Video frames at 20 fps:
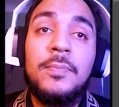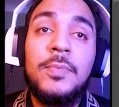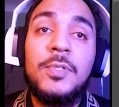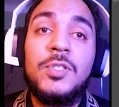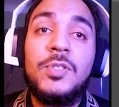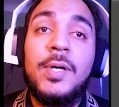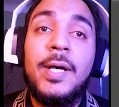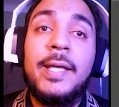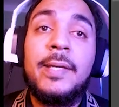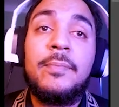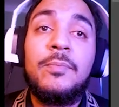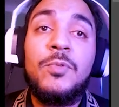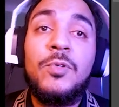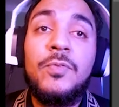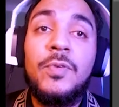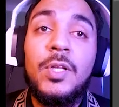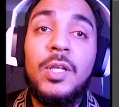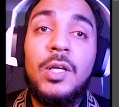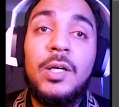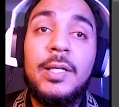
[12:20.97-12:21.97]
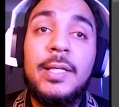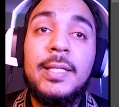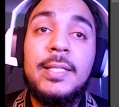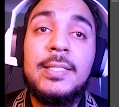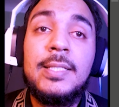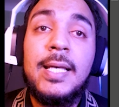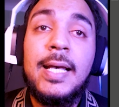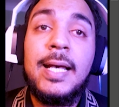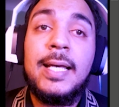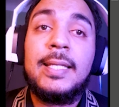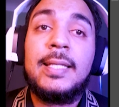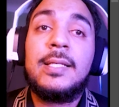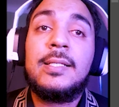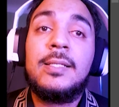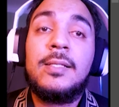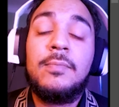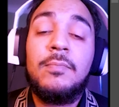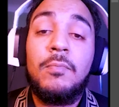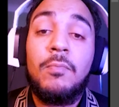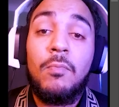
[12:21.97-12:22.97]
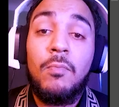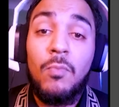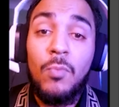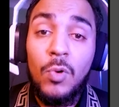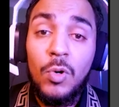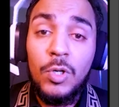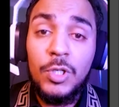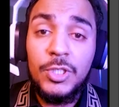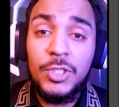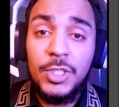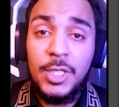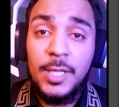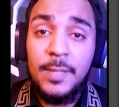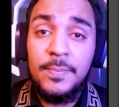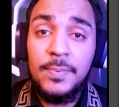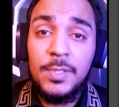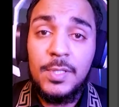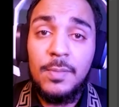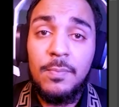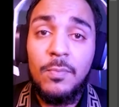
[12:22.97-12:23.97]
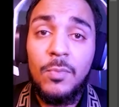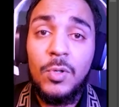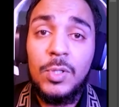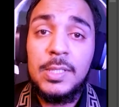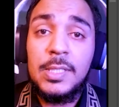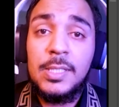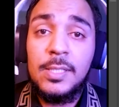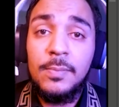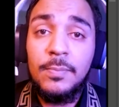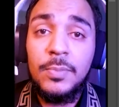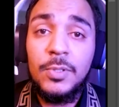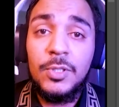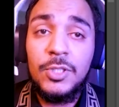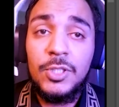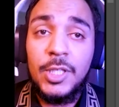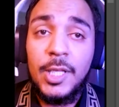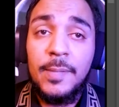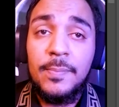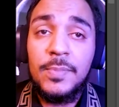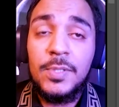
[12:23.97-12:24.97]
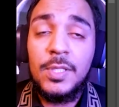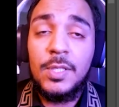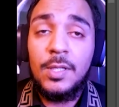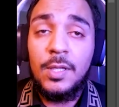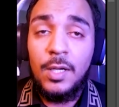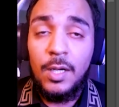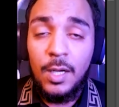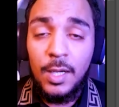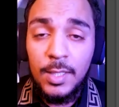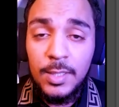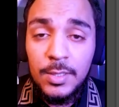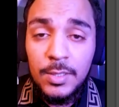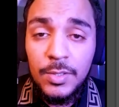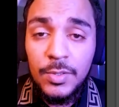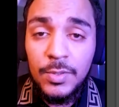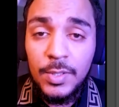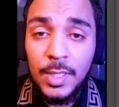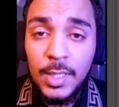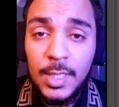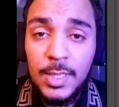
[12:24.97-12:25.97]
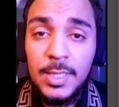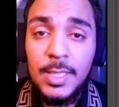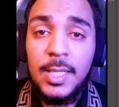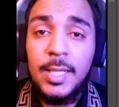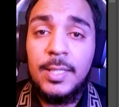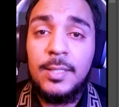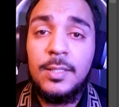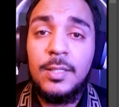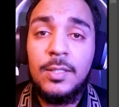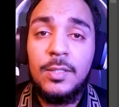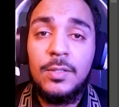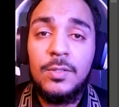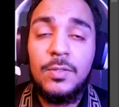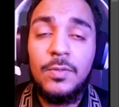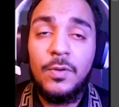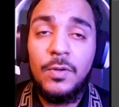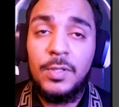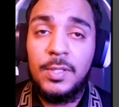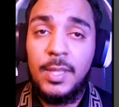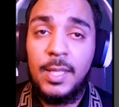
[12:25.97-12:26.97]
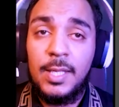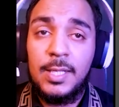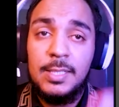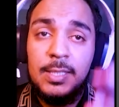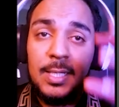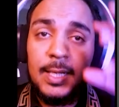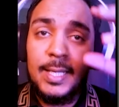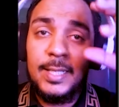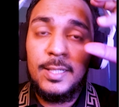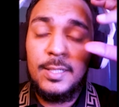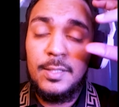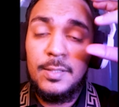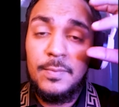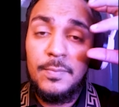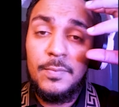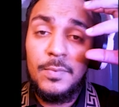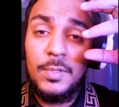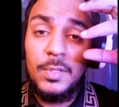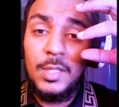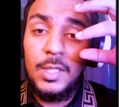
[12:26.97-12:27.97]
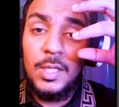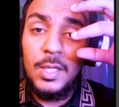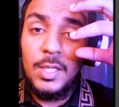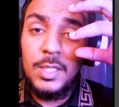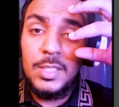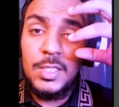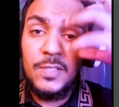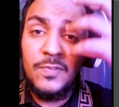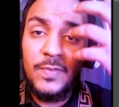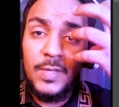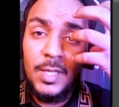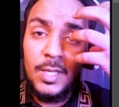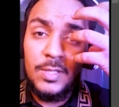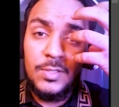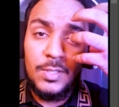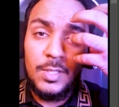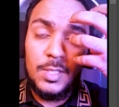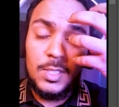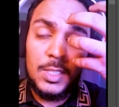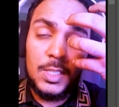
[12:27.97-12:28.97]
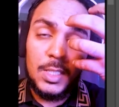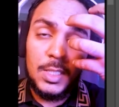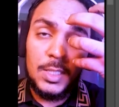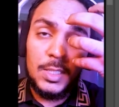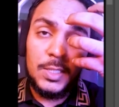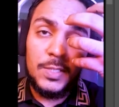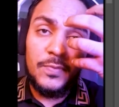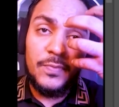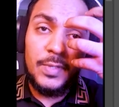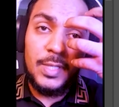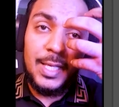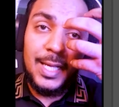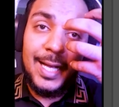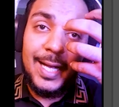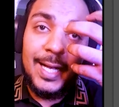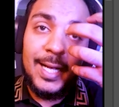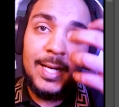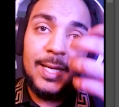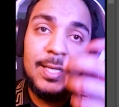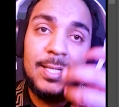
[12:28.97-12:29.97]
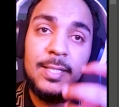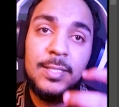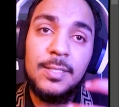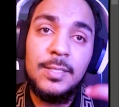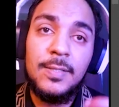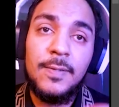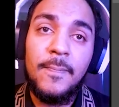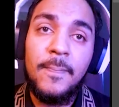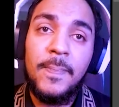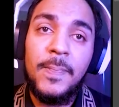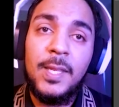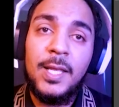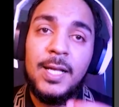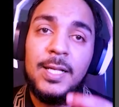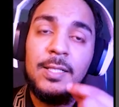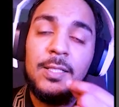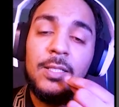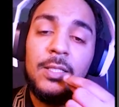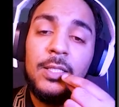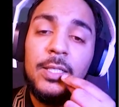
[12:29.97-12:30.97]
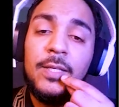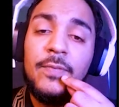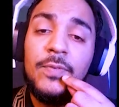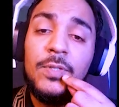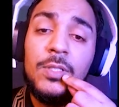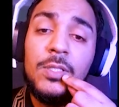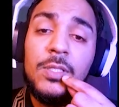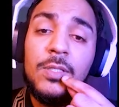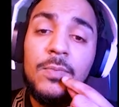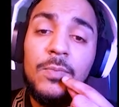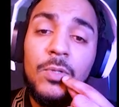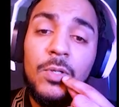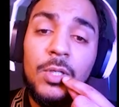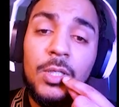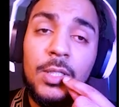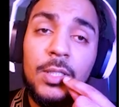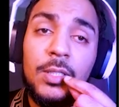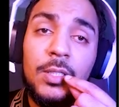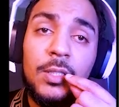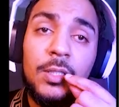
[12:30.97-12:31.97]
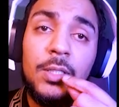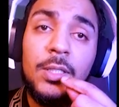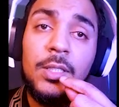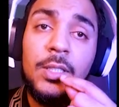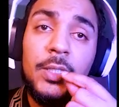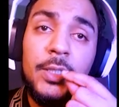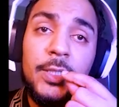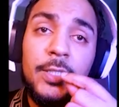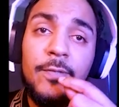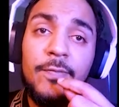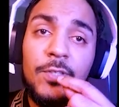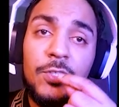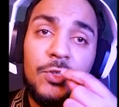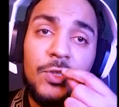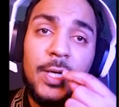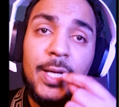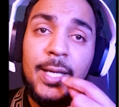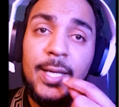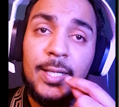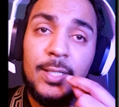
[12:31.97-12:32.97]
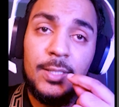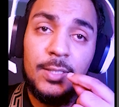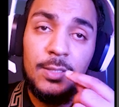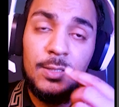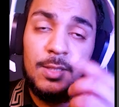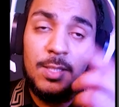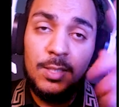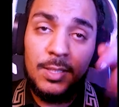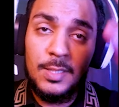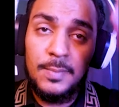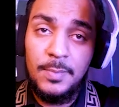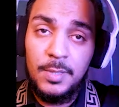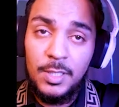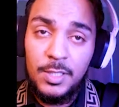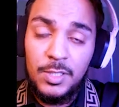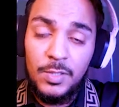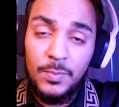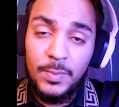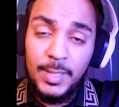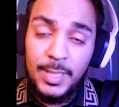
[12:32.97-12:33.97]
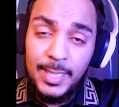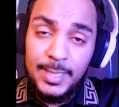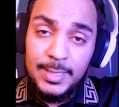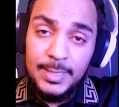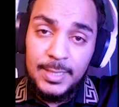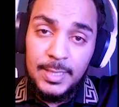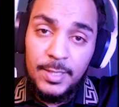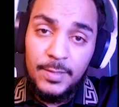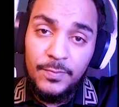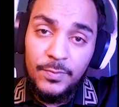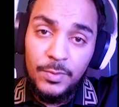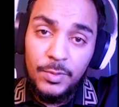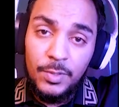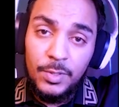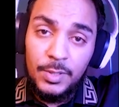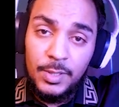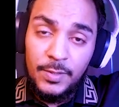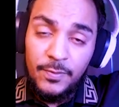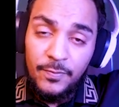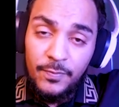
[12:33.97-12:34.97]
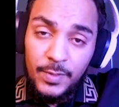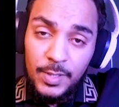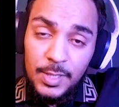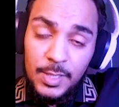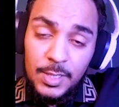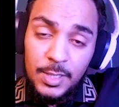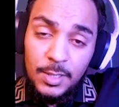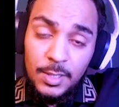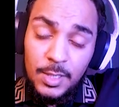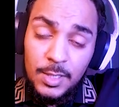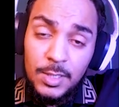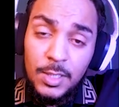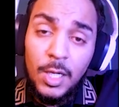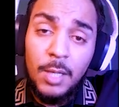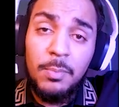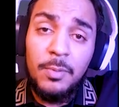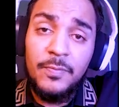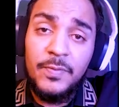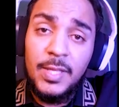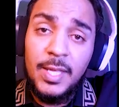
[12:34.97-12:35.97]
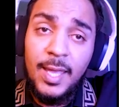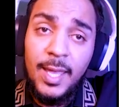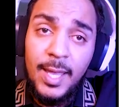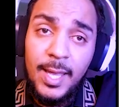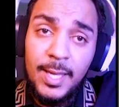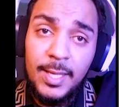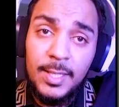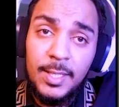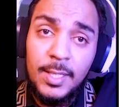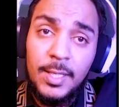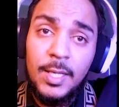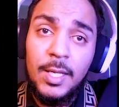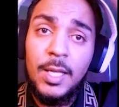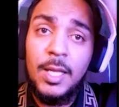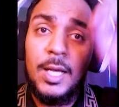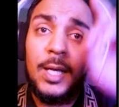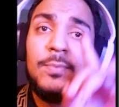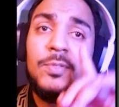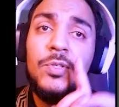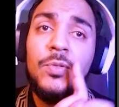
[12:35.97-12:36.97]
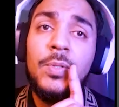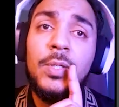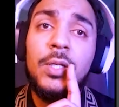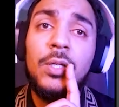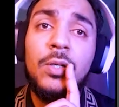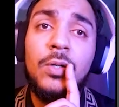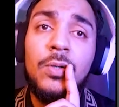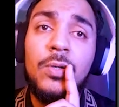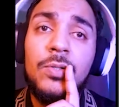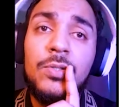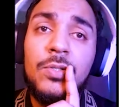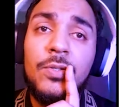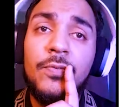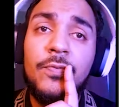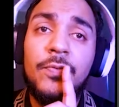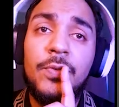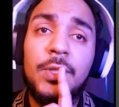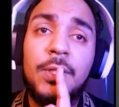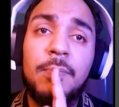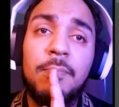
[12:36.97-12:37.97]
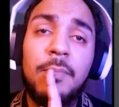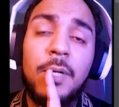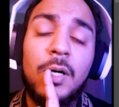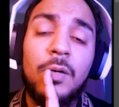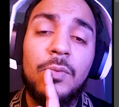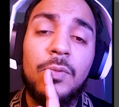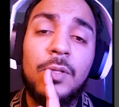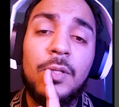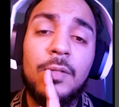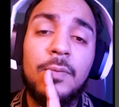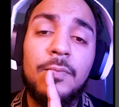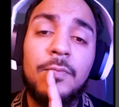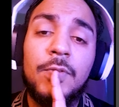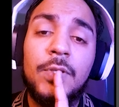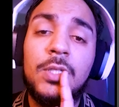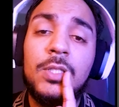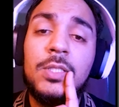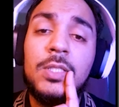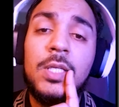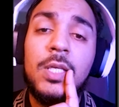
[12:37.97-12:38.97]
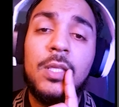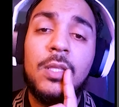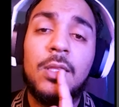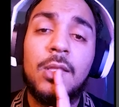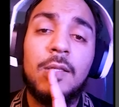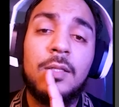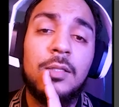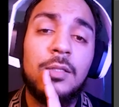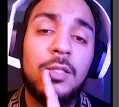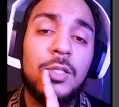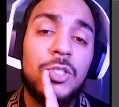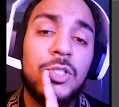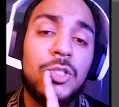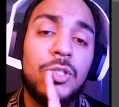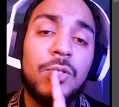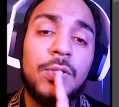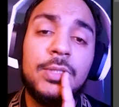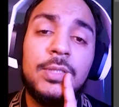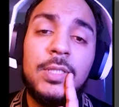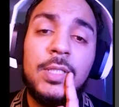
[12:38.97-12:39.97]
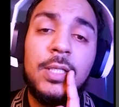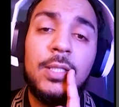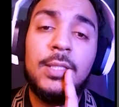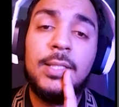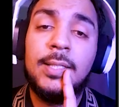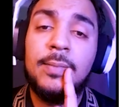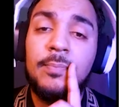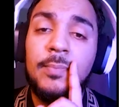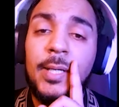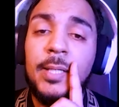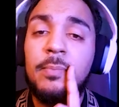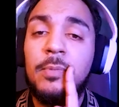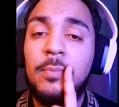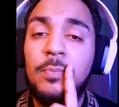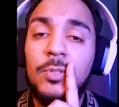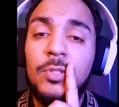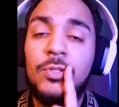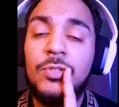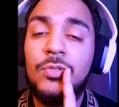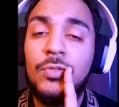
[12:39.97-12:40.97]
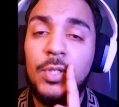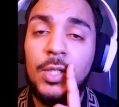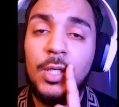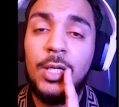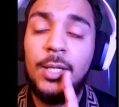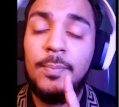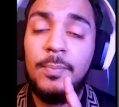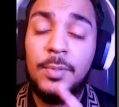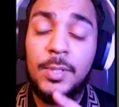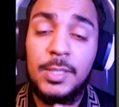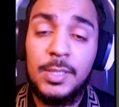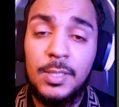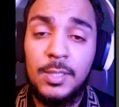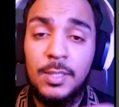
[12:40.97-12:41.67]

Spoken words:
So I move along into adding more shapes, more simple shapes onto the design. Things like the spheres or the circles for the eyes, and even smaller curved triangles, similar to what I did for the fins on the top of the head. I'm doing it also for the mouth, for the teeth, the jaw teeth that might be protruding upwards.